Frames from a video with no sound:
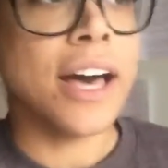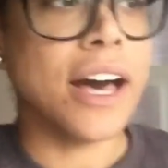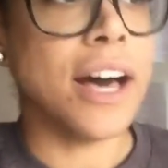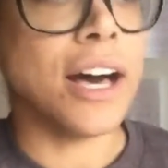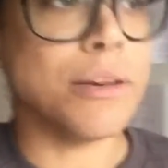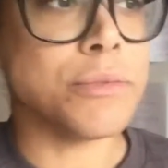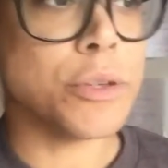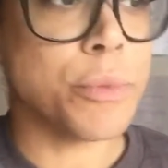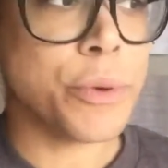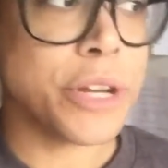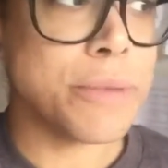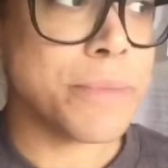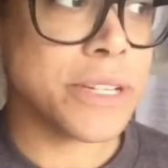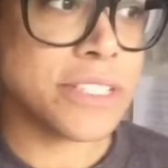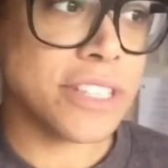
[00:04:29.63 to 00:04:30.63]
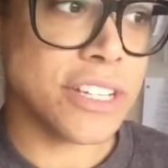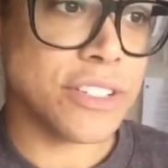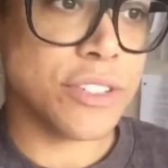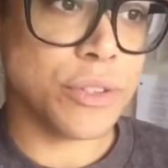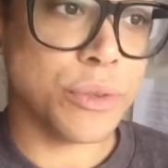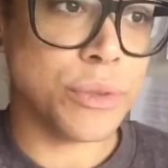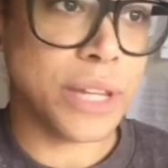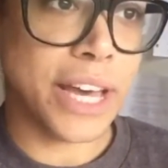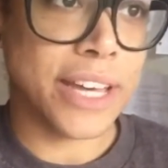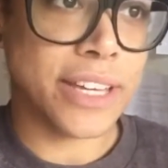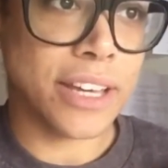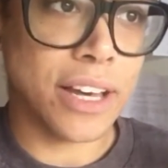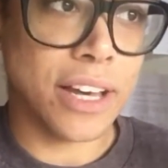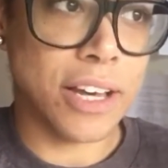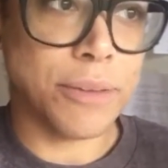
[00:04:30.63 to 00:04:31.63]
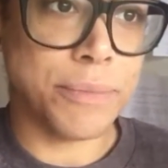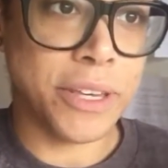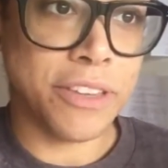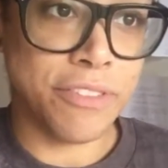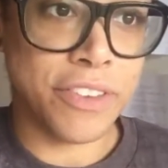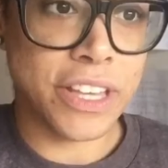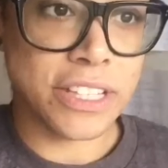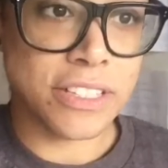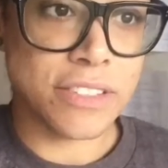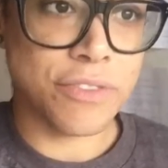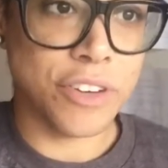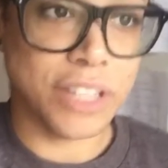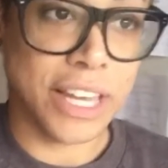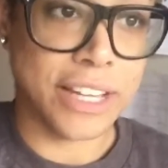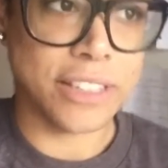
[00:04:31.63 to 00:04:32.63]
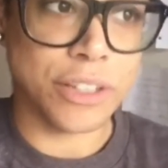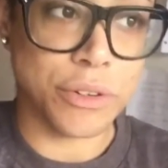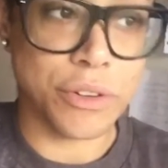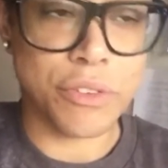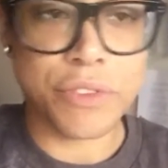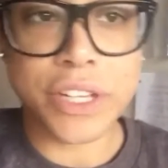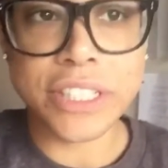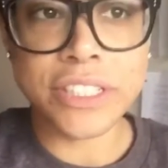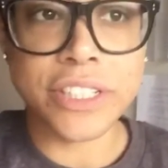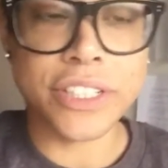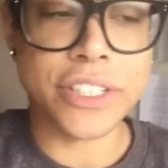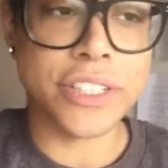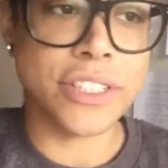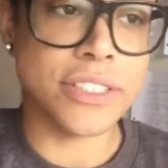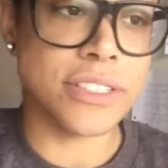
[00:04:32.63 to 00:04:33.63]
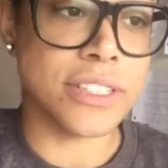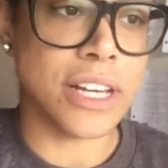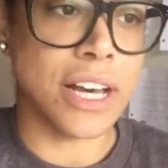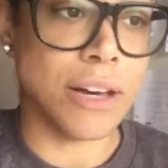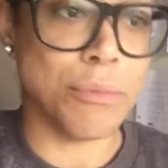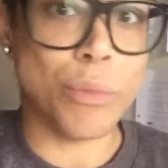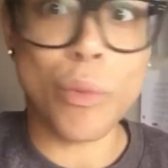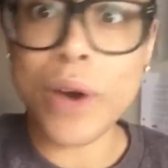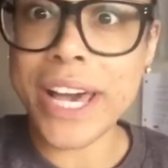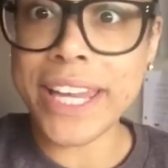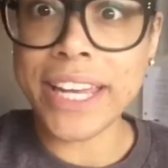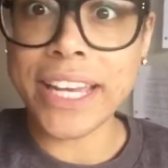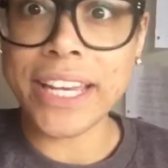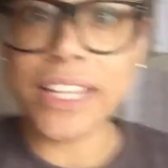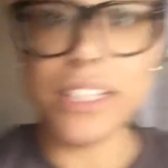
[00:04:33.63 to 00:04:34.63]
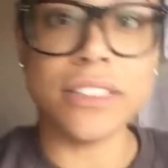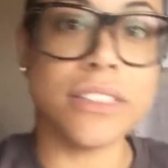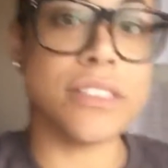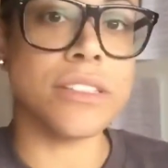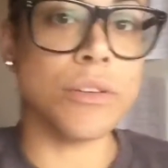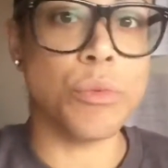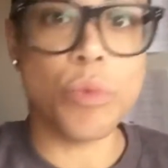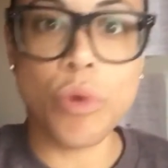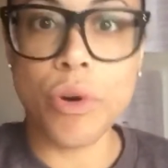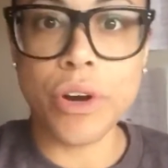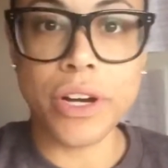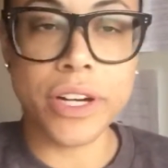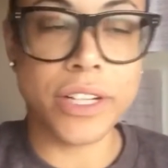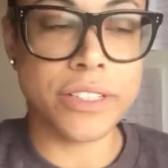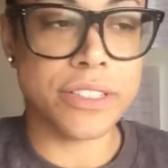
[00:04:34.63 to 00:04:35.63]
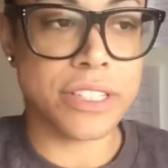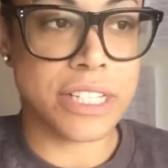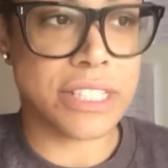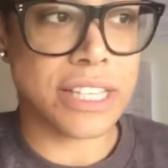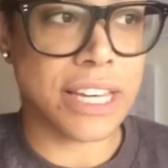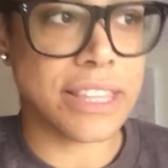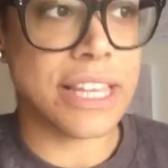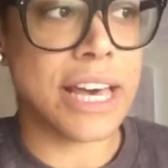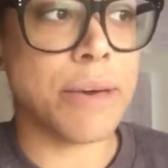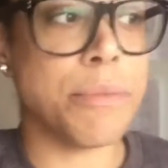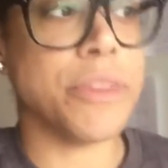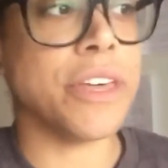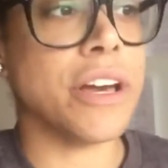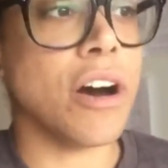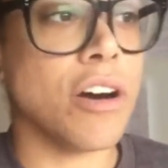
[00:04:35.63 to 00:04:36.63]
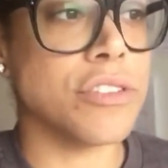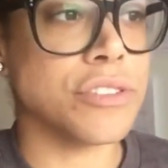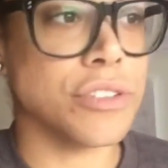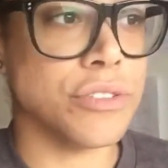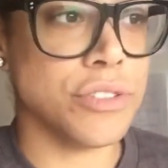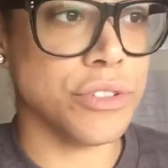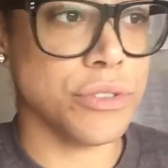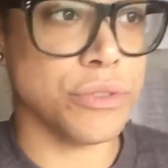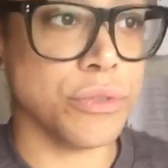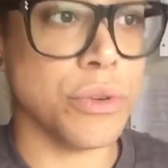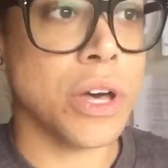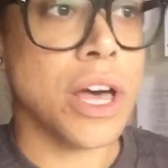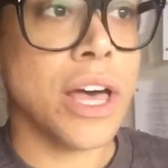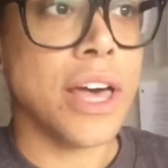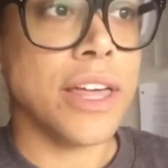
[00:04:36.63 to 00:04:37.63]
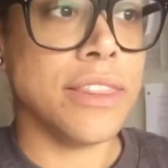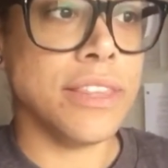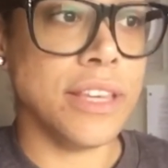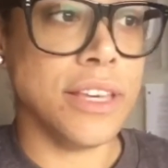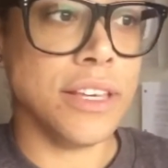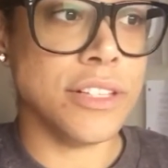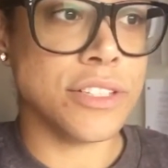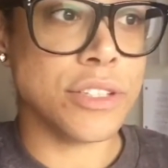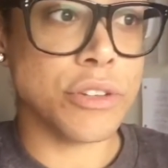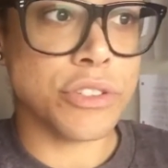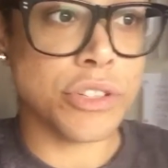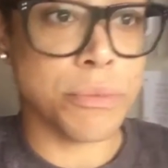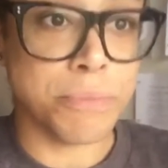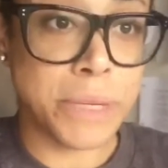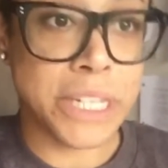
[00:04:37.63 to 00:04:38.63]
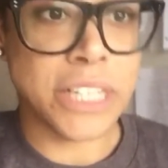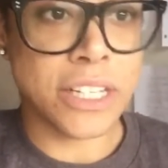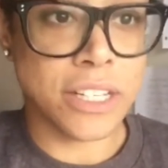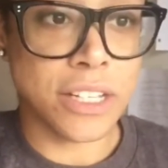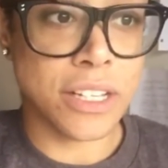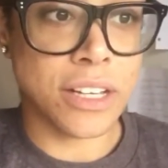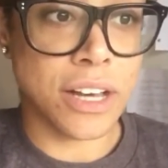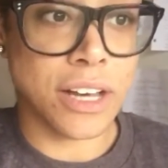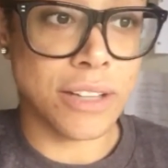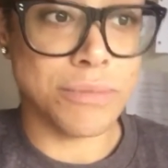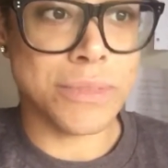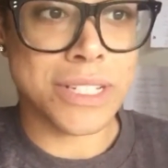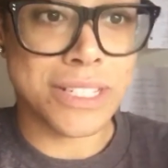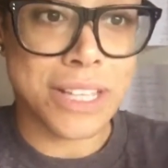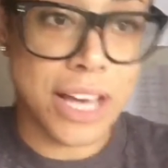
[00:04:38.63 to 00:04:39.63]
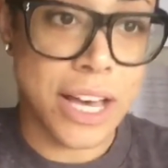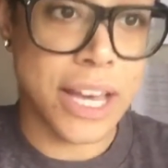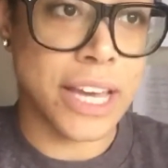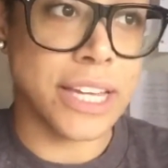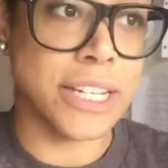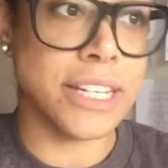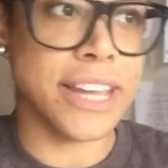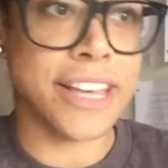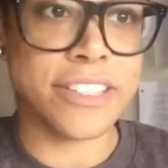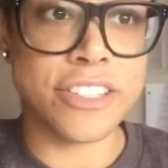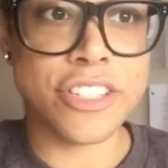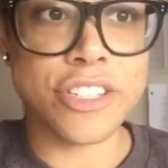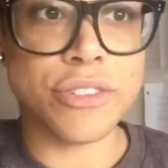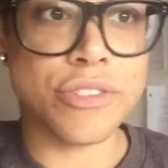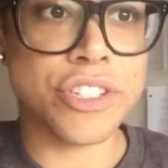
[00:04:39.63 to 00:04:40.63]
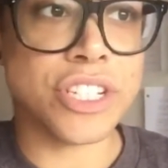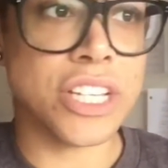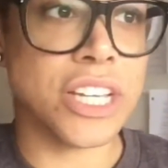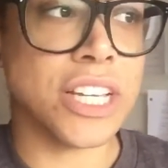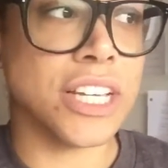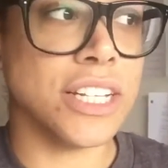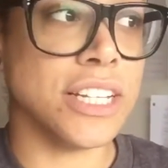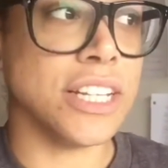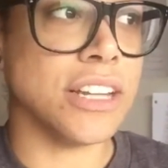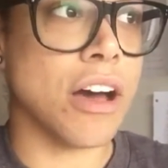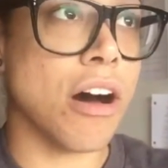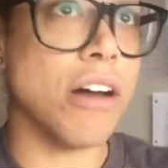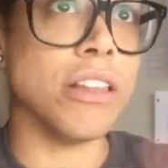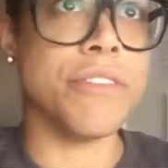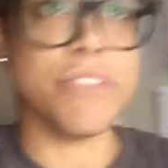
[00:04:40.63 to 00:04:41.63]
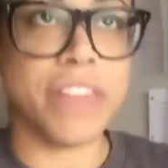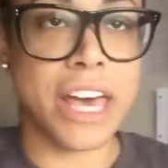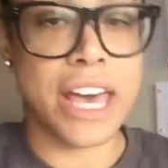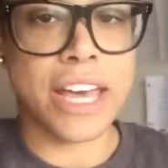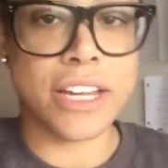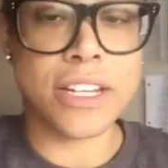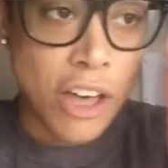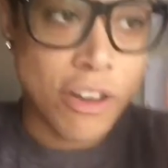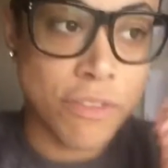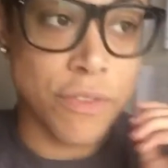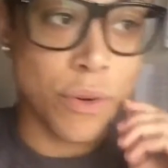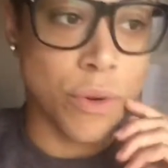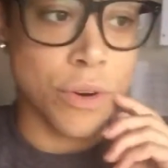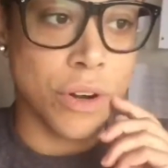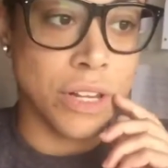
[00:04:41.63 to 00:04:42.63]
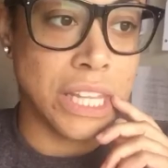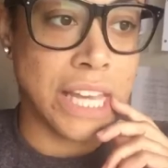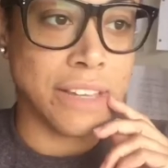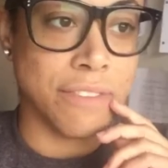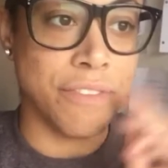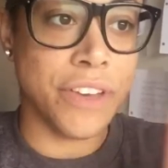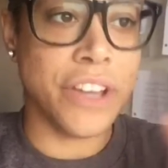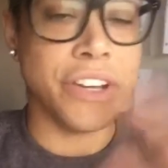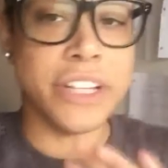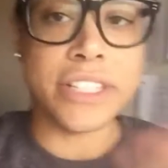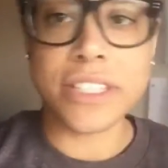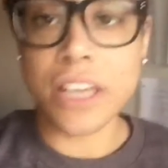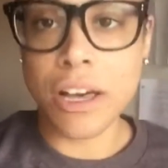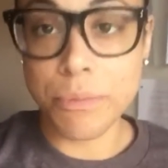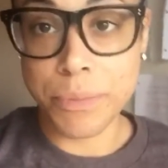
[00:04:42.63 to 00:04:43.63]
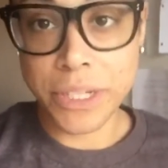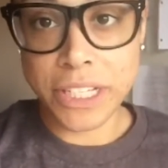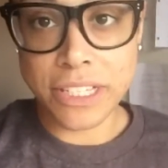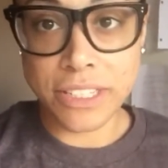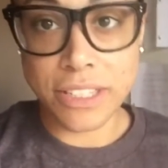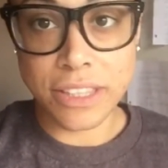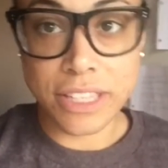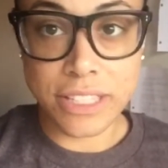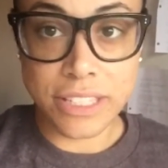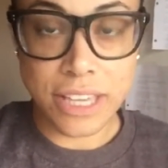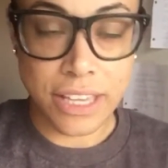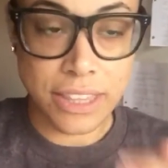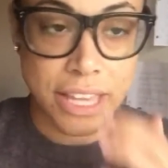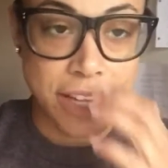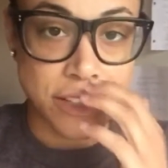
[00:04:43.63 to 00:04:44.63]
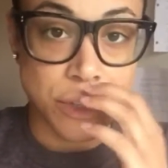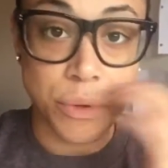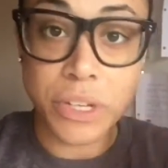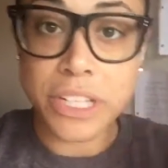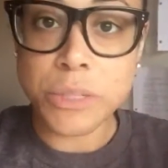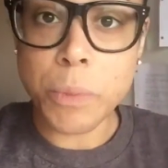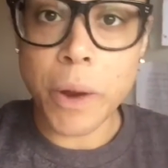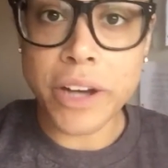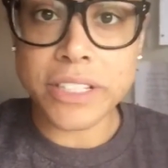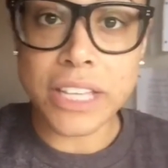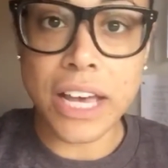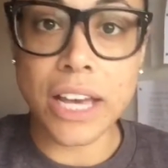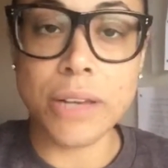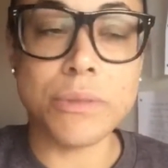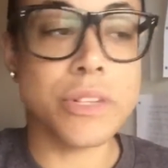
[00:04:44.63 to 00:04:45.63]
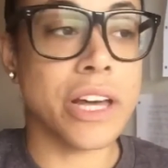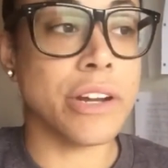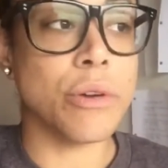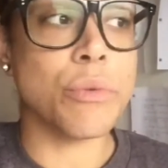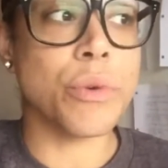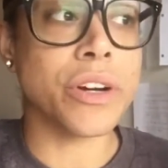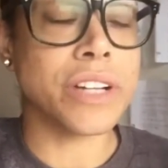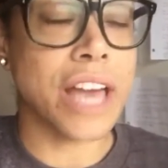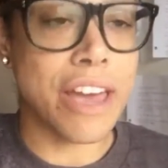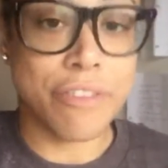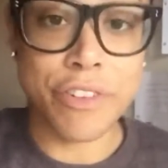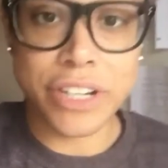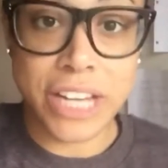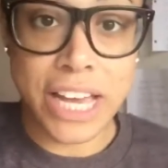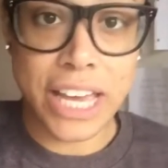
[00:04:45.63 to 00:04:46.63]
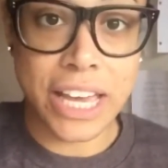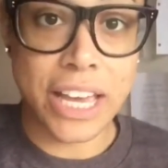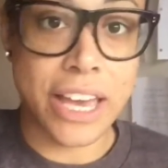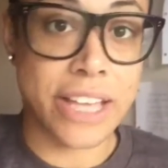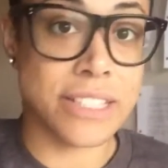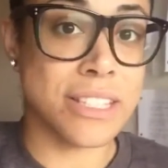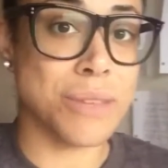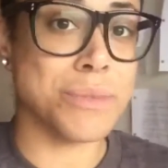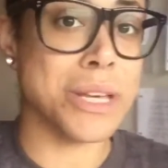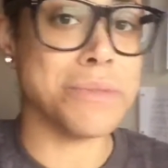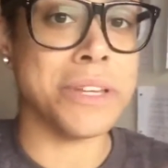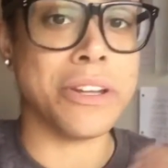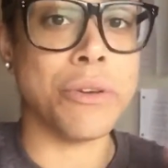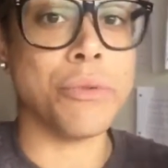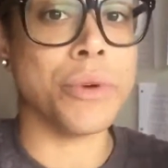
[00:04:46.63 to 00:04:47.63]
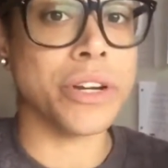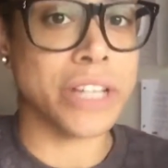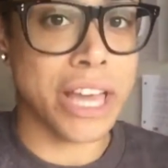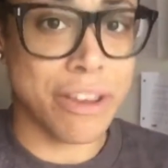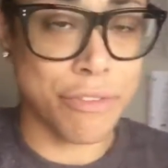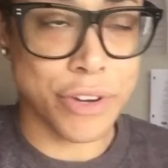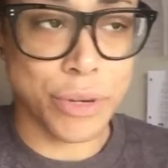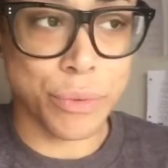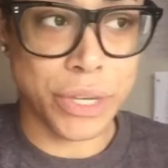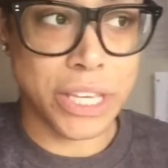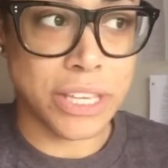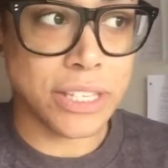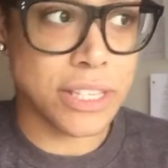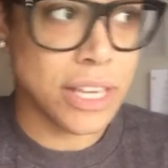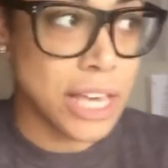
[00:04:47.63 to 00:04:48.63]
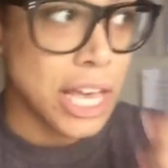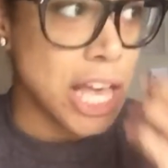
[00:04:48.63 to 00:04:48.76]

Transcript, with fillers: Um, so pretty much they do like um, events for like local vendors, um, weddings, awards, things like that. But they also do the social media um, design and execution and all of that for like various companies and things like that. So it is part time. So I don't work every day and sometimes I don't work every week.